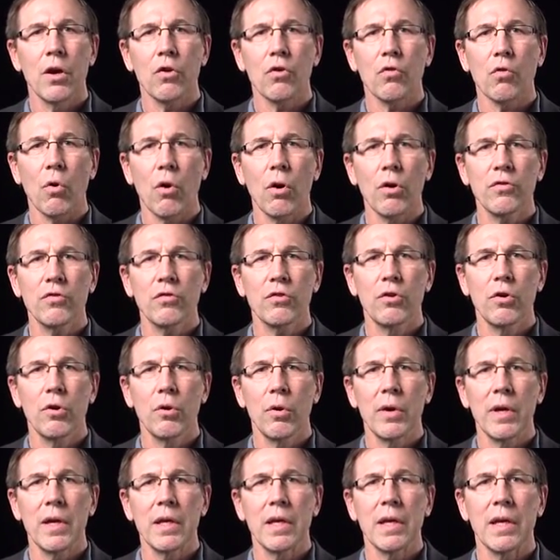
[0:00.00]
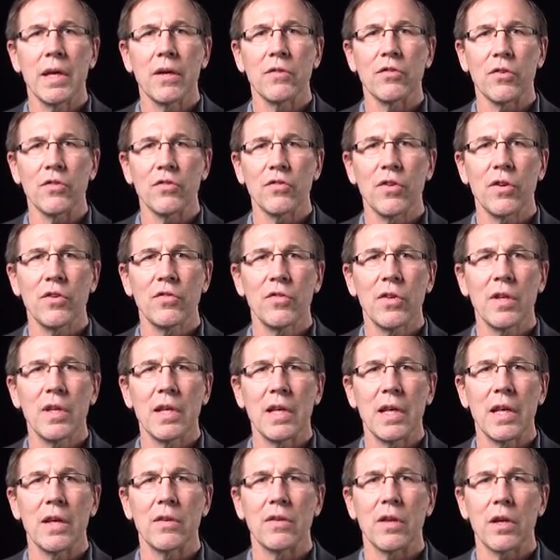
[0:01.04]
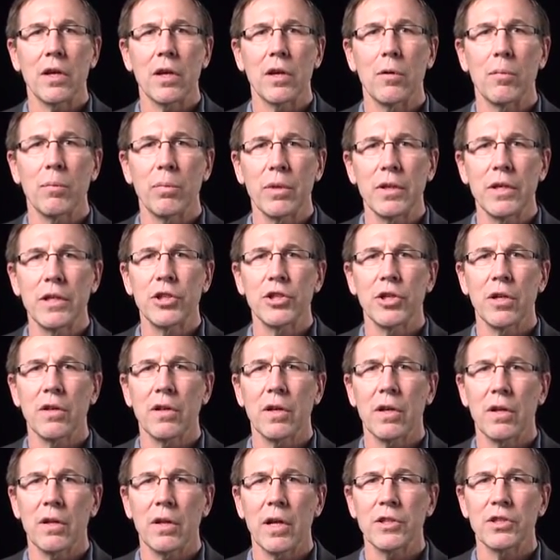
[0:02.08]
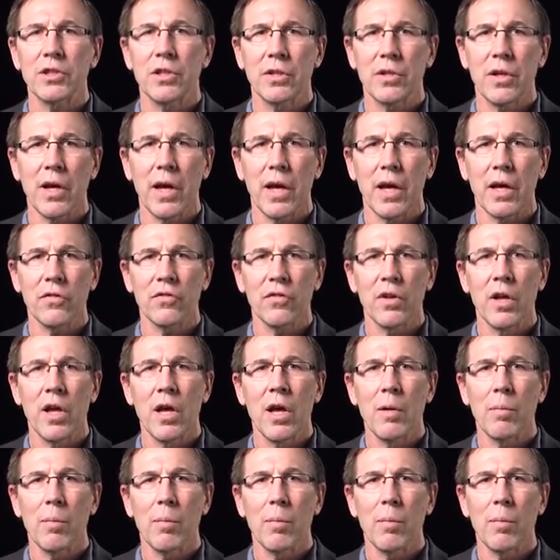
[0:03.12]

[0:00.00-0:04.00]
Cross cueing is assisting in the completion of the collection task